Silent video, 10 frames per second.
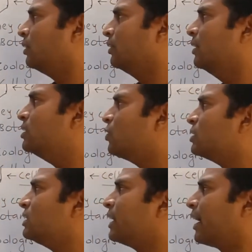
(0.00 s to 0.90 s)
this was
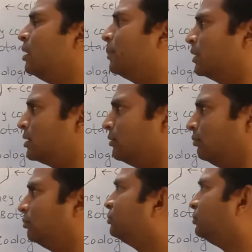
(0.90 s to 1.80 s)
the second person.
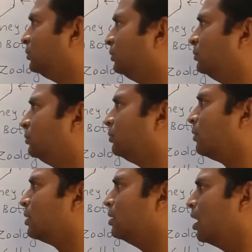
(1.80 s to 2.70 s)

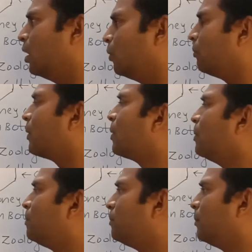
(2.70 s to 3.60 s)
Now,
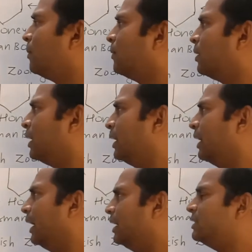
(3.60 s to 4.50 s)

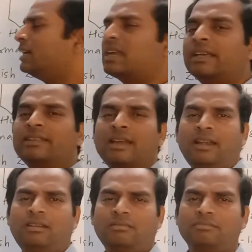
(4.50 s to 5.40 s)
is it like
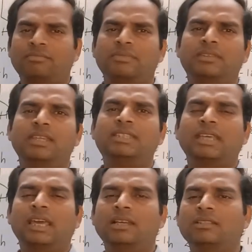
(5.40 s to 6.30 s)
that the
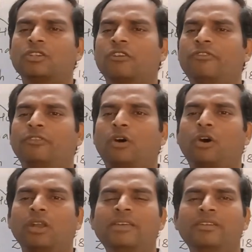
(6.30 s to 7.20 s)
cells of
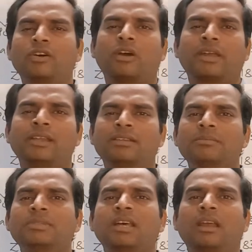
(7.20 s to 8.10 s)
all living
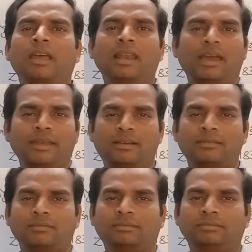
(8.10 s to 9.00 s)
organisms are alike?
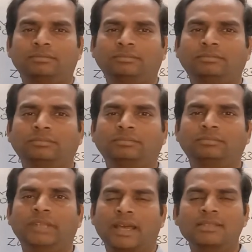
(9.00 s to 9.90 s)

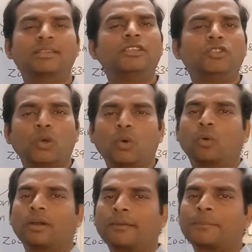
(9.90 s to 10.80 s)
The answer is
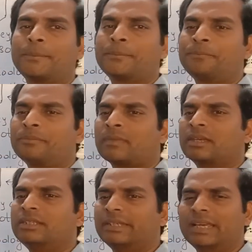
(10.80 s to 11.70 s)
no.
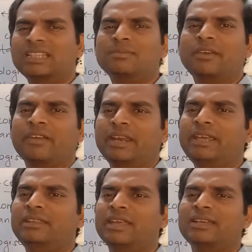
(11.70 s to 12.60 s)
Cells may
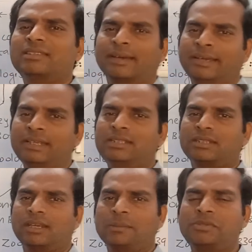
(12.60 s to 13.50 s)
vary in their size,
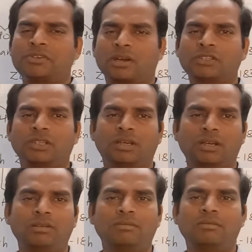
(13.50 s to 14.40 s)
shape, structure.